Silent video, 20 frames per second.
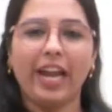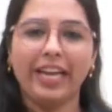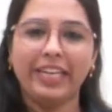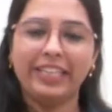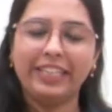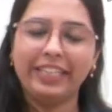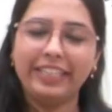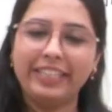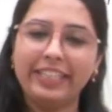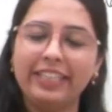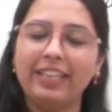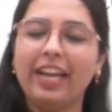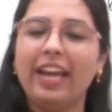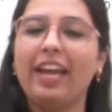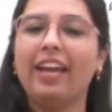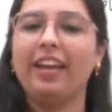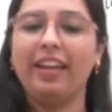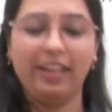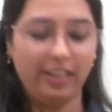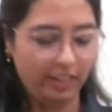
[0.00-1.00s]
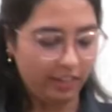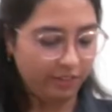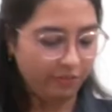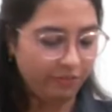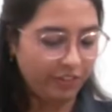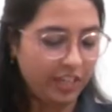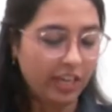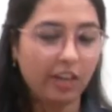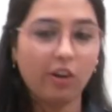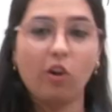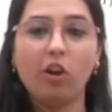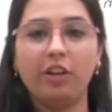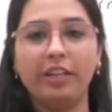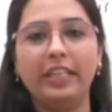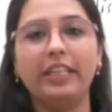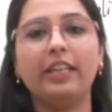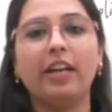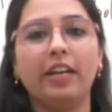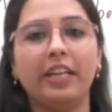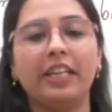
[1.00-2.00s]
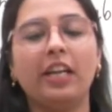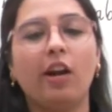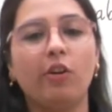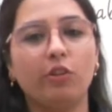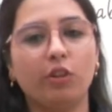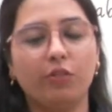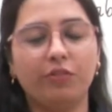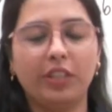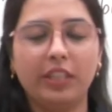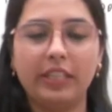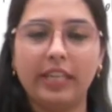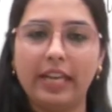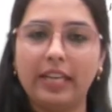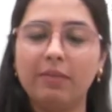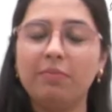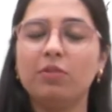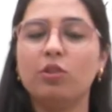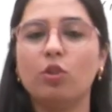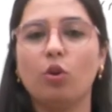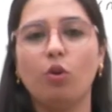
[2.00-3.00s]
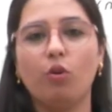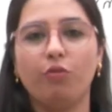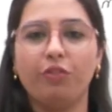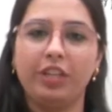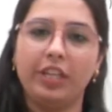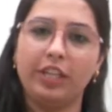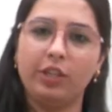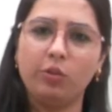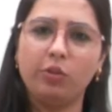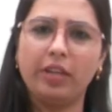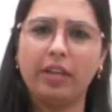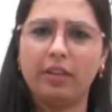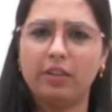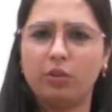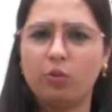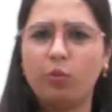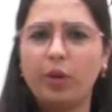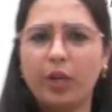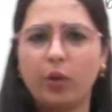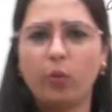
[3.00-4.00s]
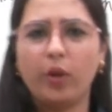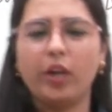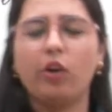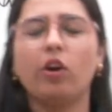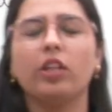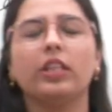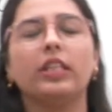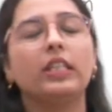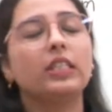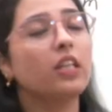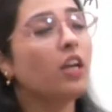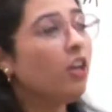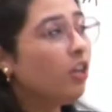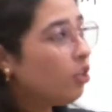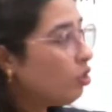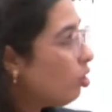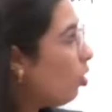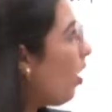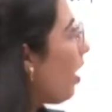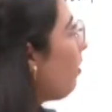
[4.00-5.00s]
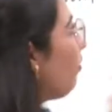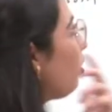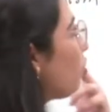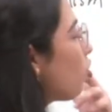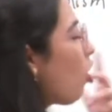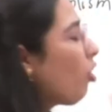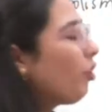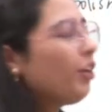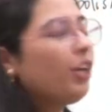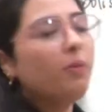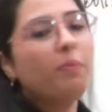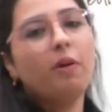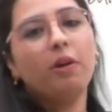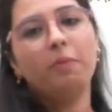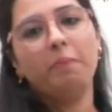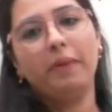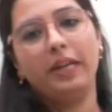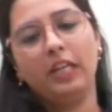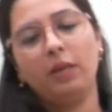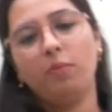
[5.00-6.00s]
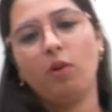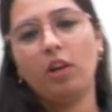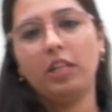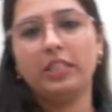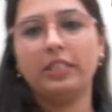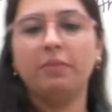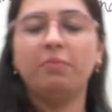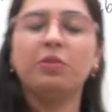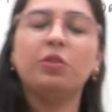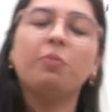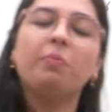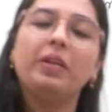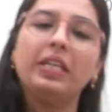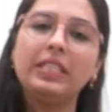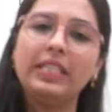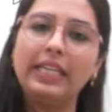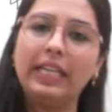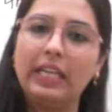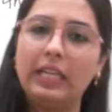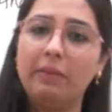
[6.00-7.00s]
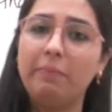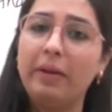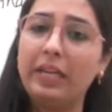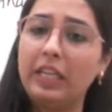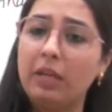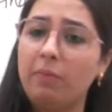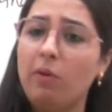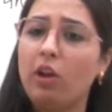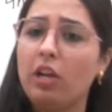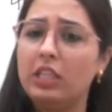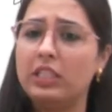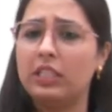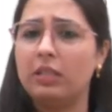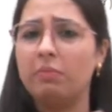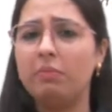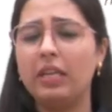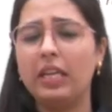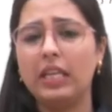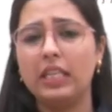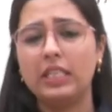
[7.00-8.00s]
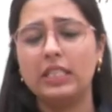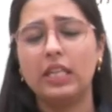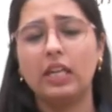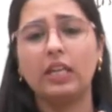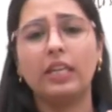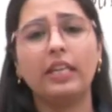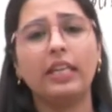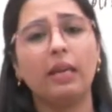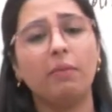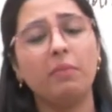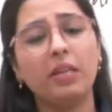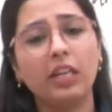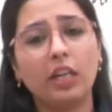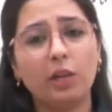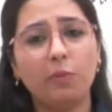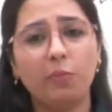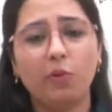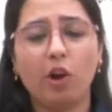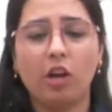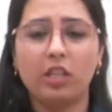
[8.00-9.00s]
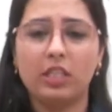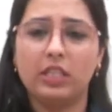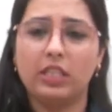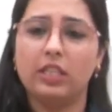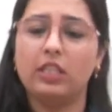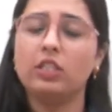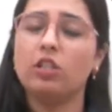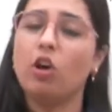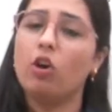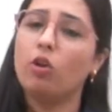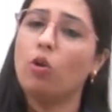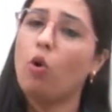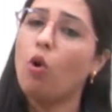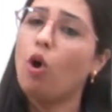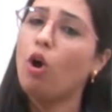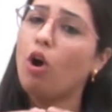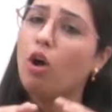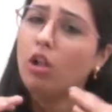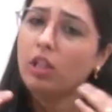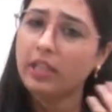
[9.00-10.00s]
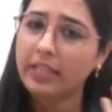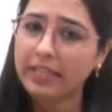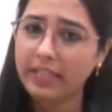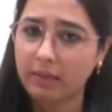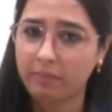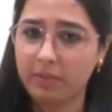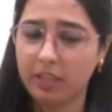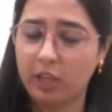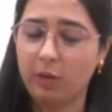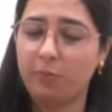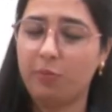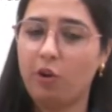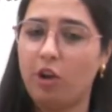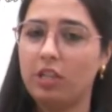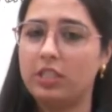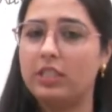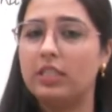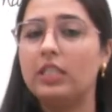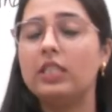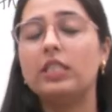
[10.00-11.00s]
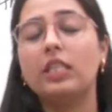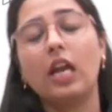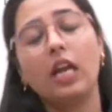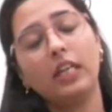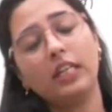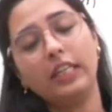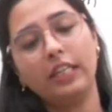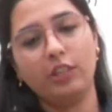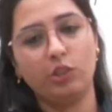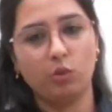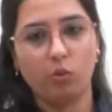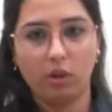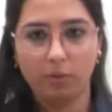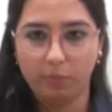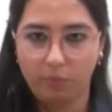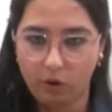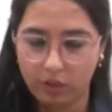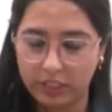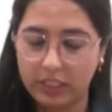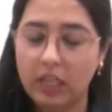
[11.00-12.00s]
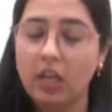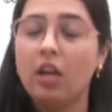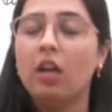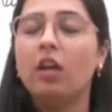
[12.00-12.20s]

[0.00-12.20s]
hydrated, and we are already running out of the time, so we need to get quick on this. So I was talking about metabolism. So basically metabolism is the chemical process, or all the chemical process running into our body.